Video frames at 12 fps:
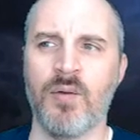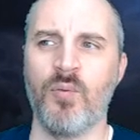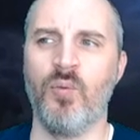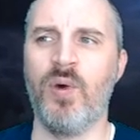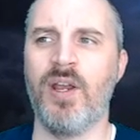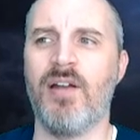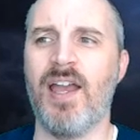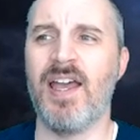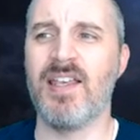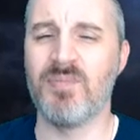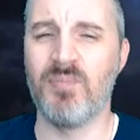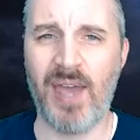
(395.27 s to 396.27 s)

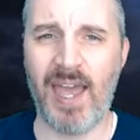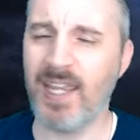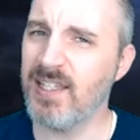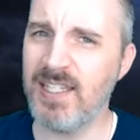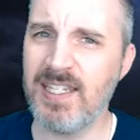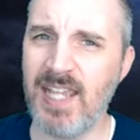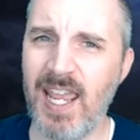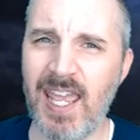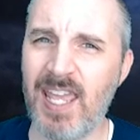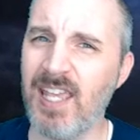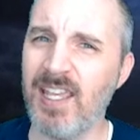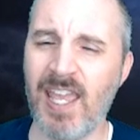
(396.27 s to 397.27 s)
Whereas back in the
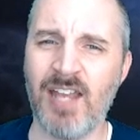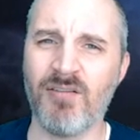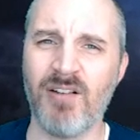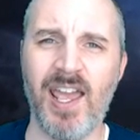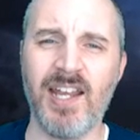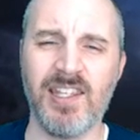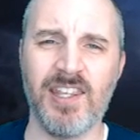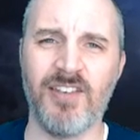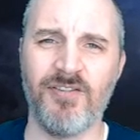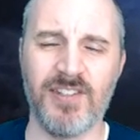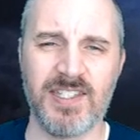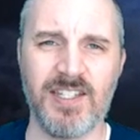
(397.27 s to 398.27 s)
day, Anne
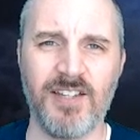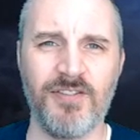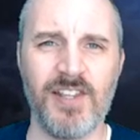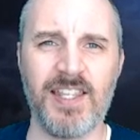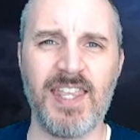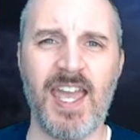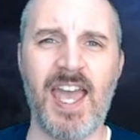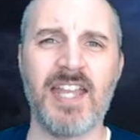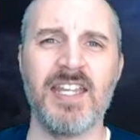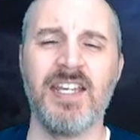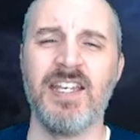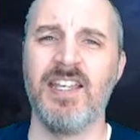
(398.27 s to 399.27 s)
Radcliffe and stuff like
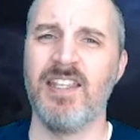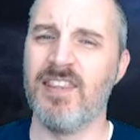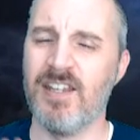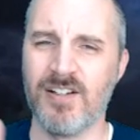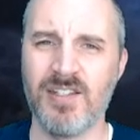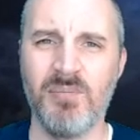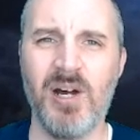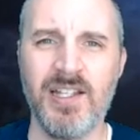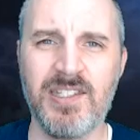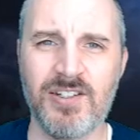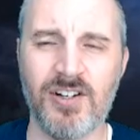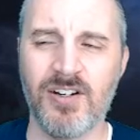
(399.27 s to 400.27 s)
that, there's a
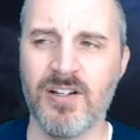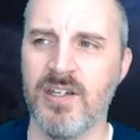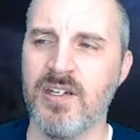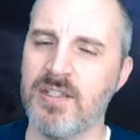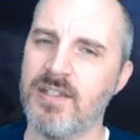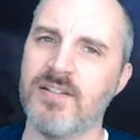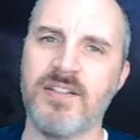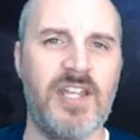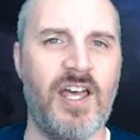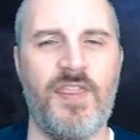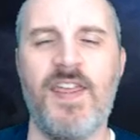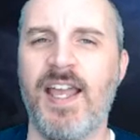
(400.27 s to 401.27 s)
monster, and there's
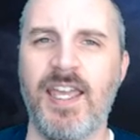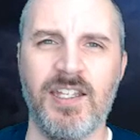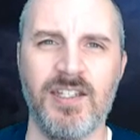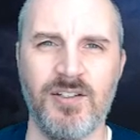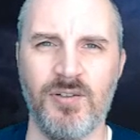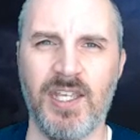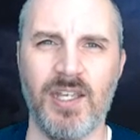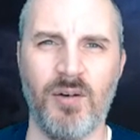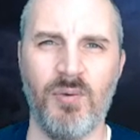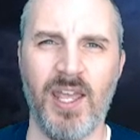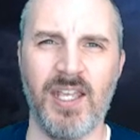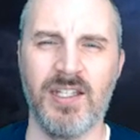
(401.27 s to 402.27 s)
nothing I can do to get
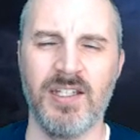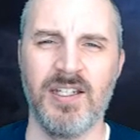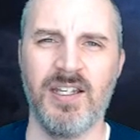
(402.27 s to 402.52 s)
away.